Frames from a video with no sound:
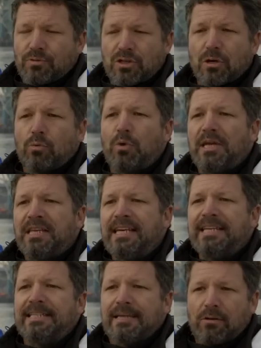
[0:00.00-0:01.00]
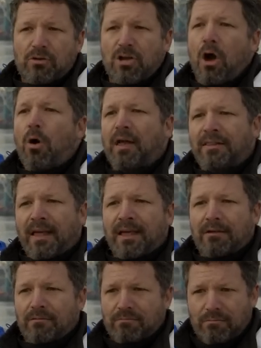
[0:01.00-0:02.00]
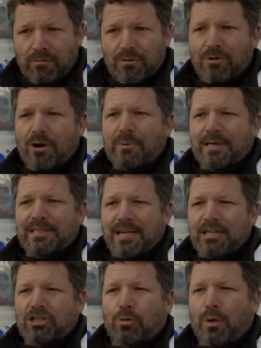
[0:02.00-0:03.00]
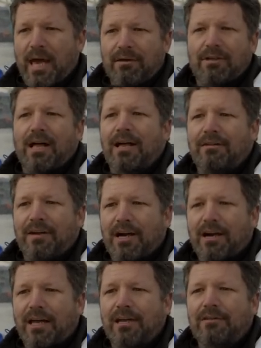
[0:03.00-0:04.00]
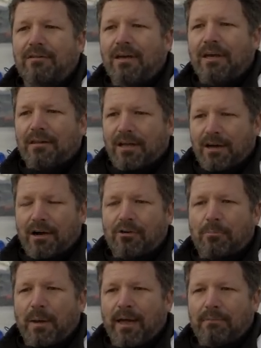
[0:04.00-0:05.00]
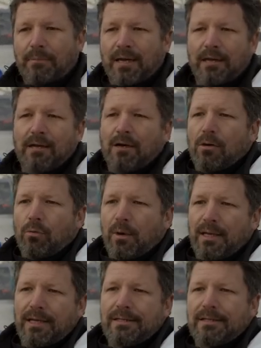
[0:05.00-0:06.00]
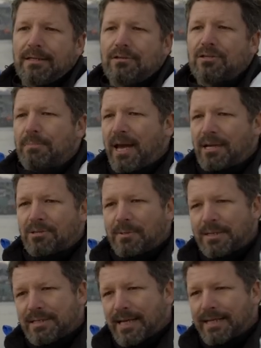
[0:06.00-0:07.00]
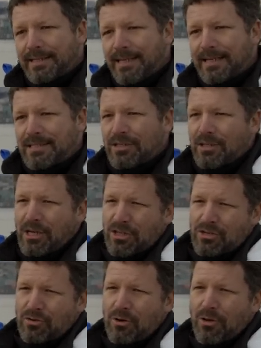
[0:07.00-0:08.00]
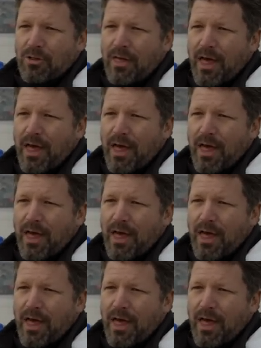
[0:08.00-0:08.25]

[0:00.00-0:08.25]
So we need, knowing that through urbanization we have a lot of areas that are under pavement, we need to use management techniques to control